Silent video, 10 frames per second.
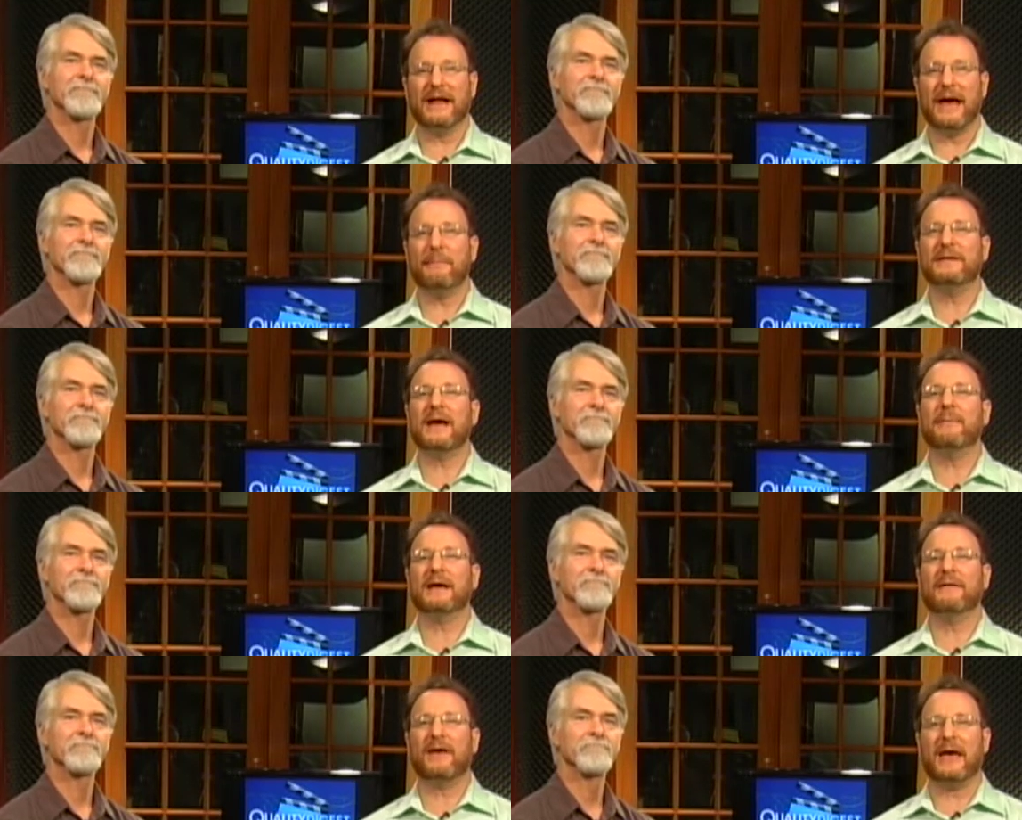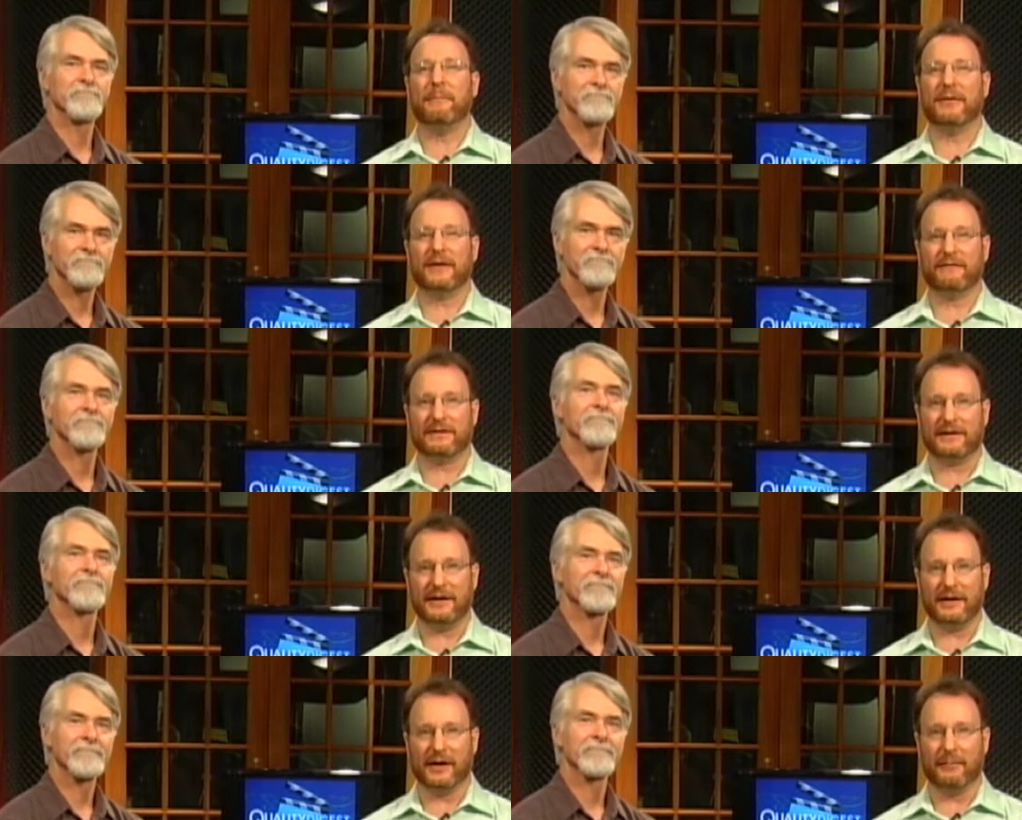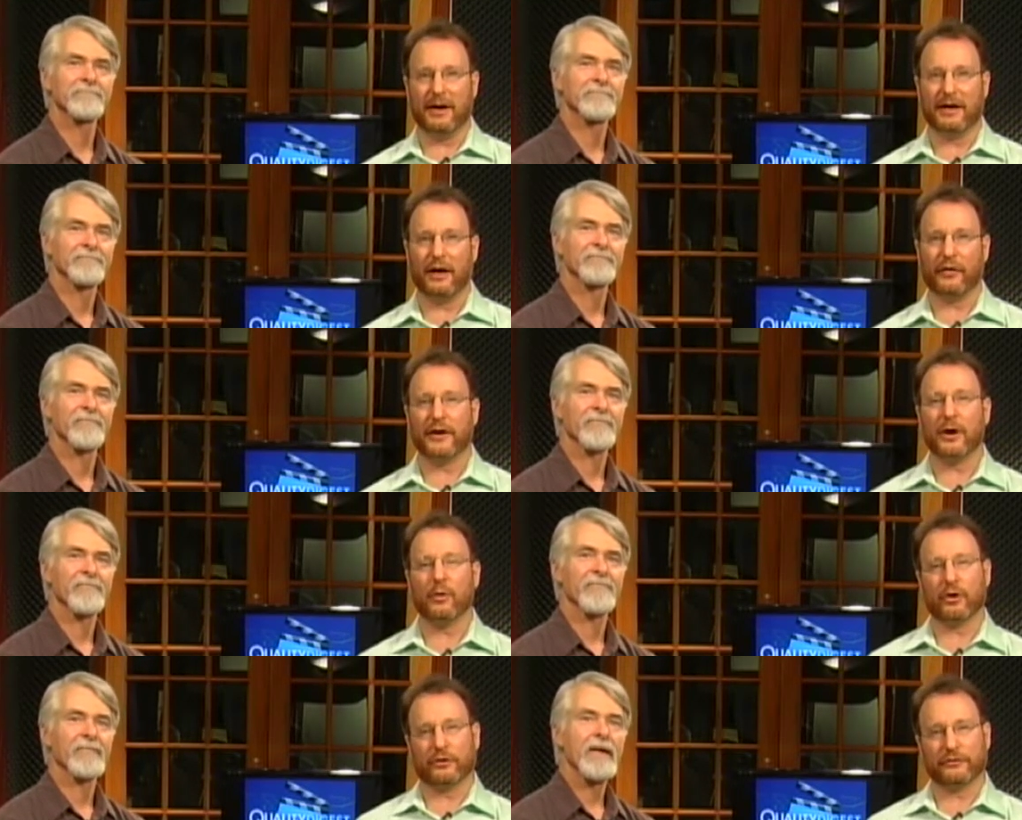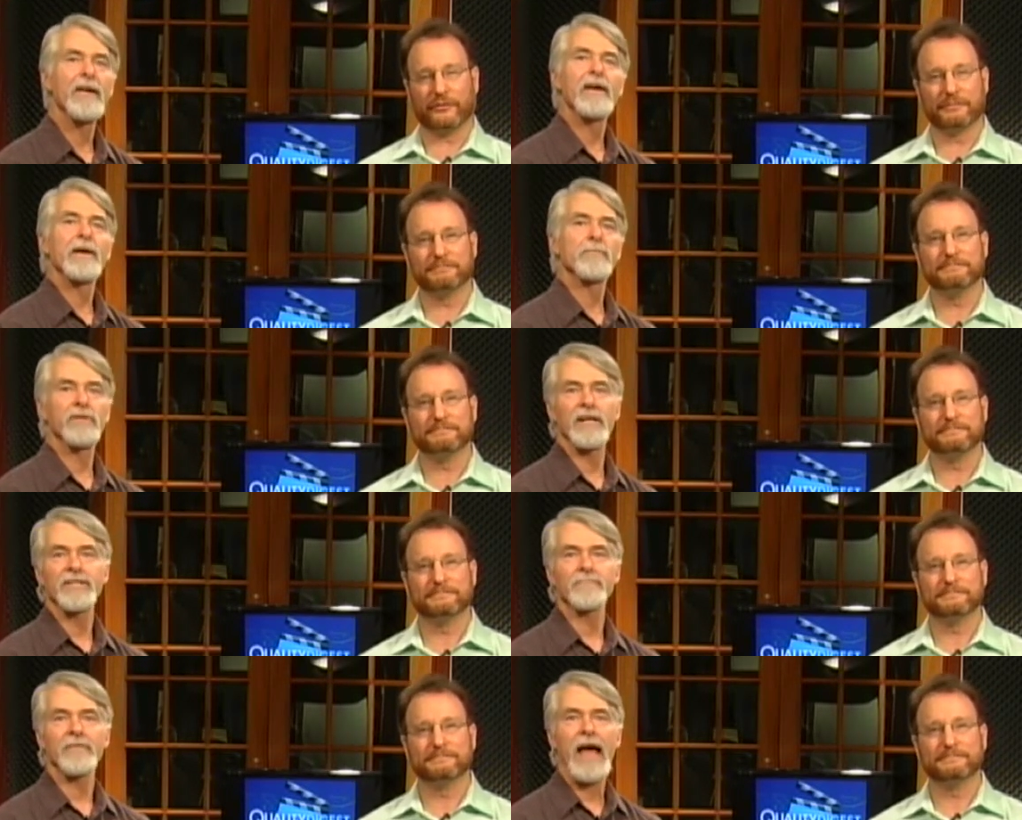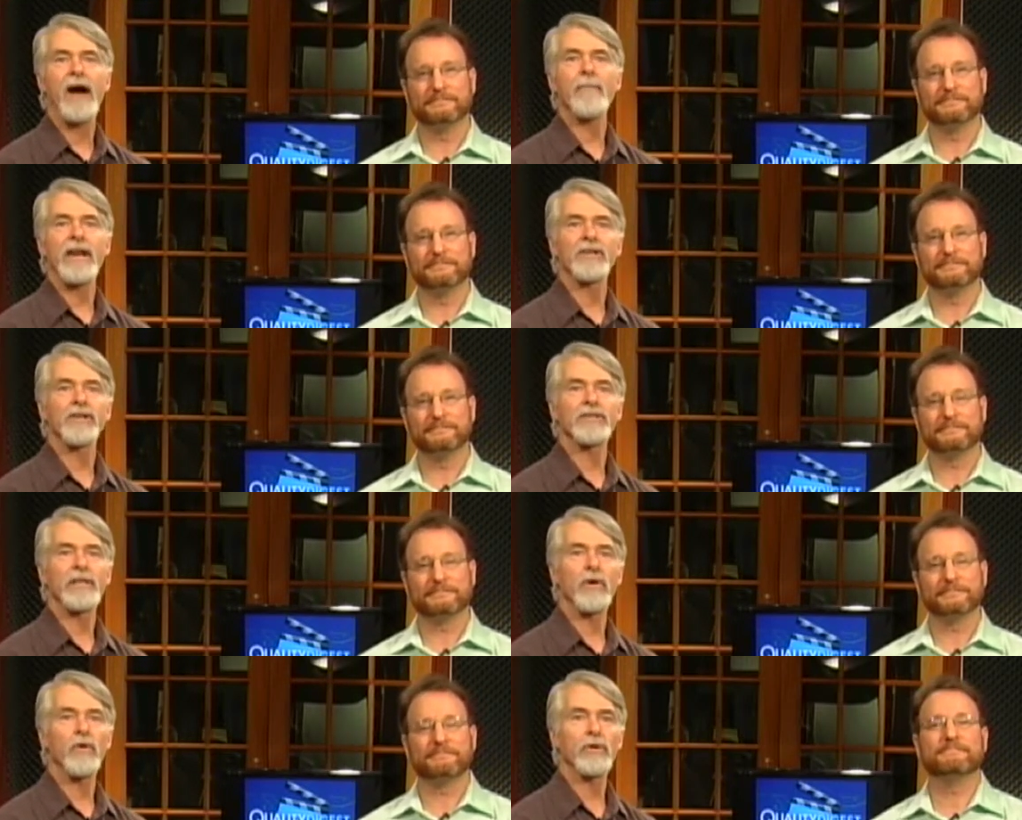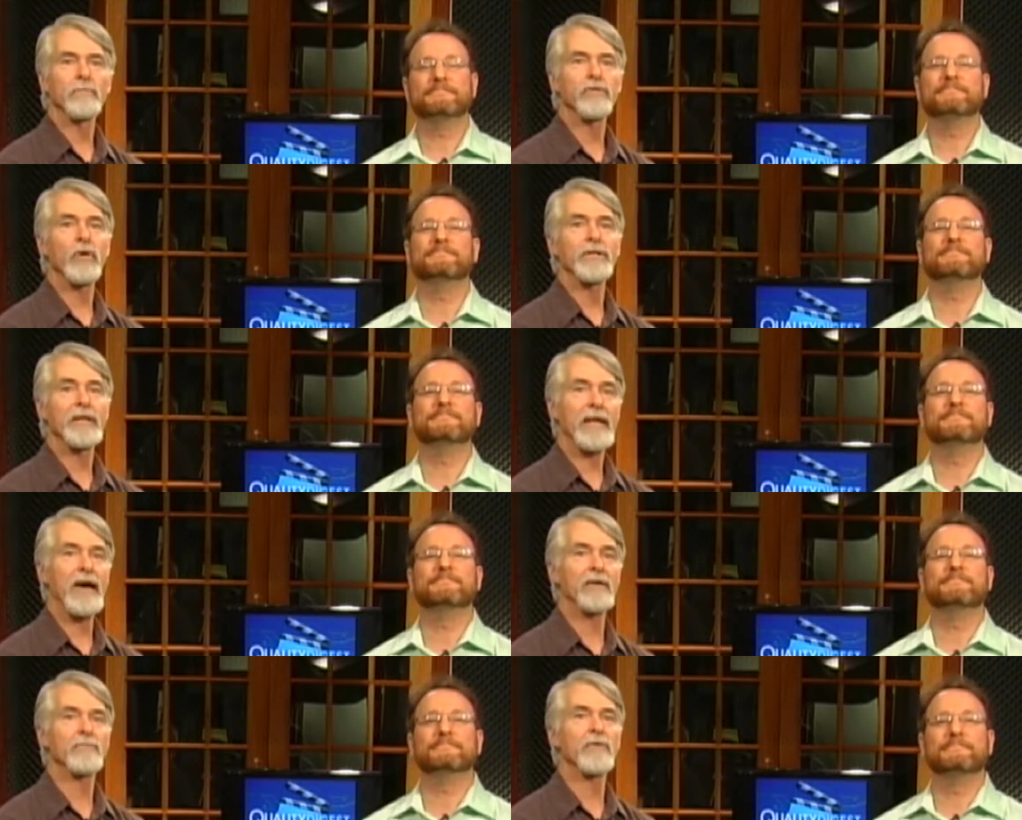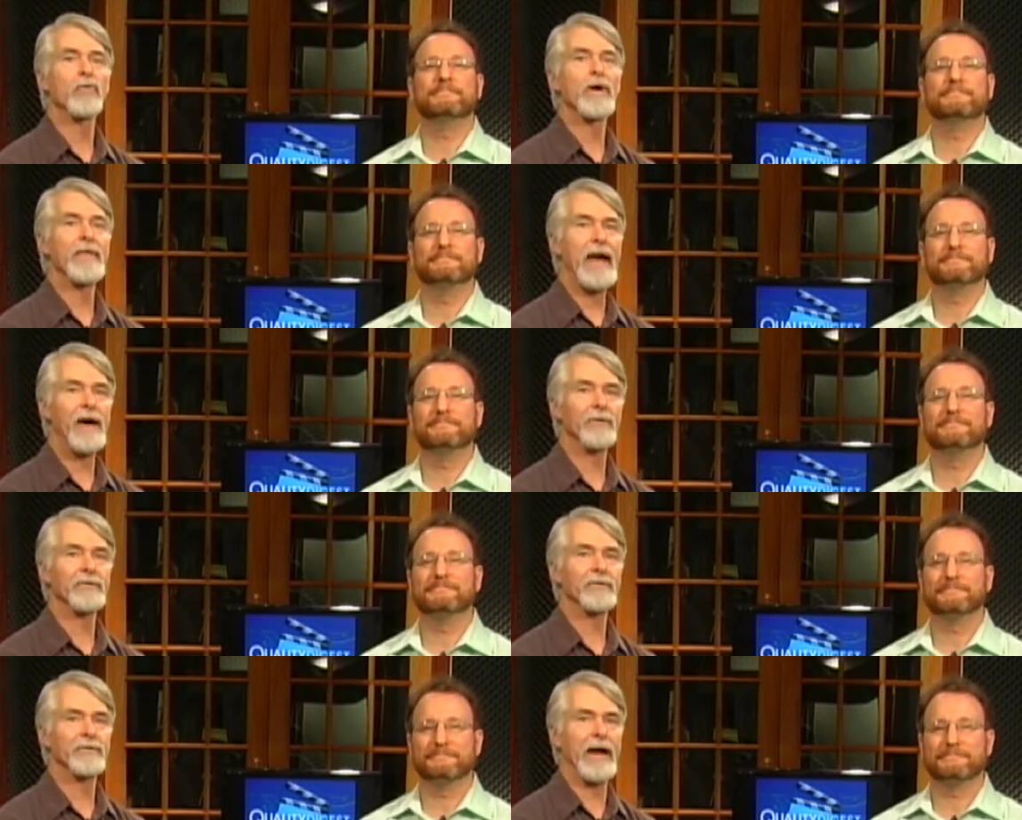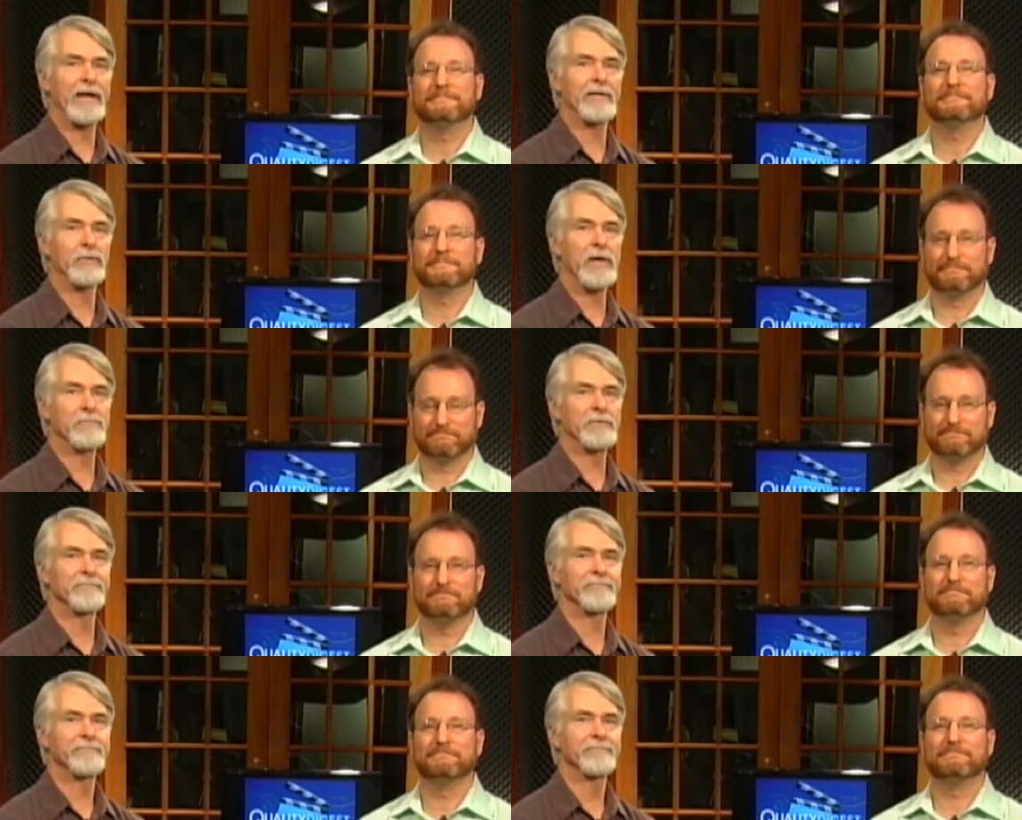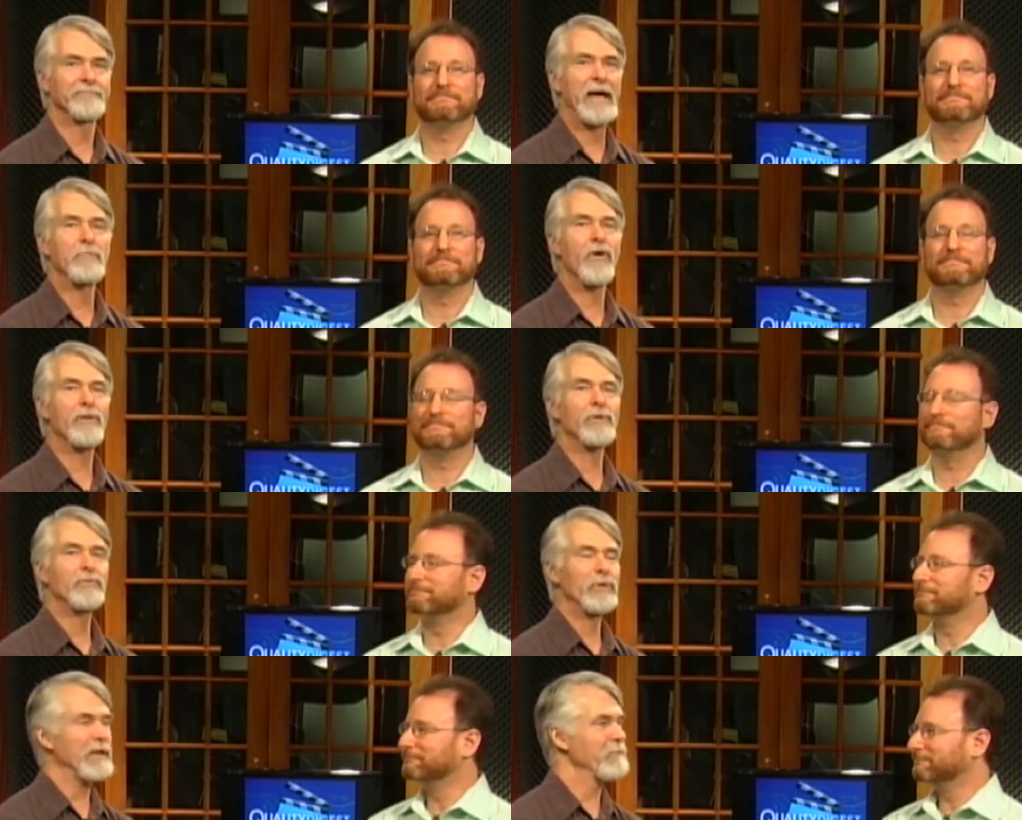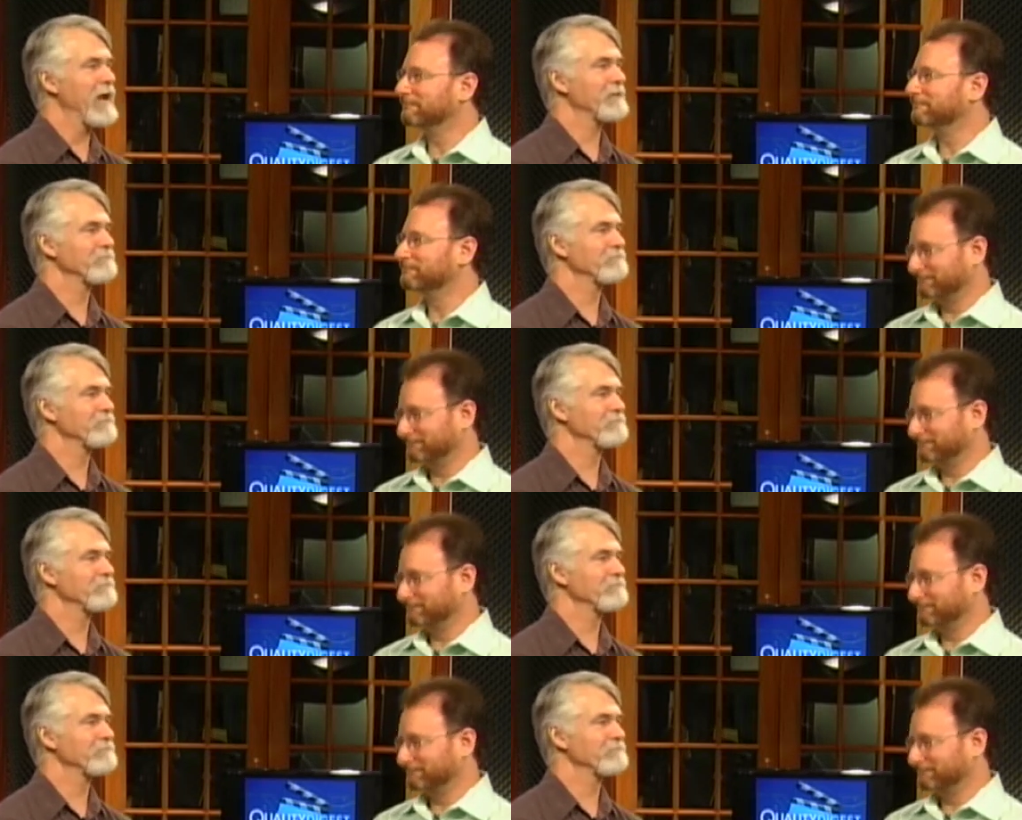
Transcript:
Speaker 1: an epidemic of empathy fatigue among healthcare workers. Plus,
Speaker 2: how managers can hold employees accountable without cracking the whip. That more when we come back.